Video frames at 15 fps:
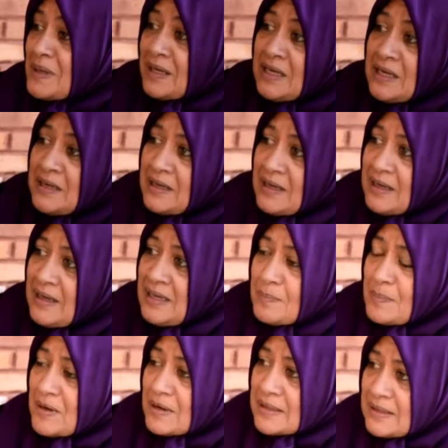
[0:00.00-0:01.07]
It could be
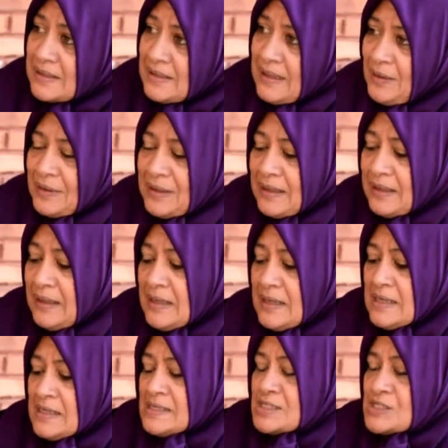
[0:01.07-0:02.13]
anybody.
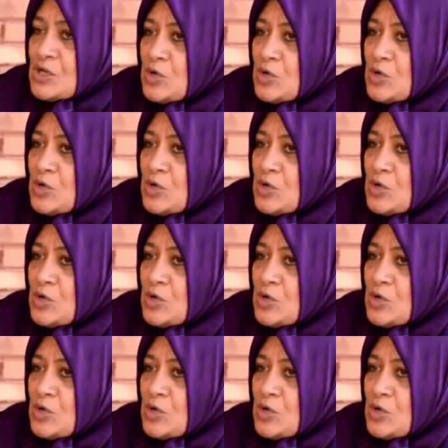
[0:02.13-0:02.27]
Okay.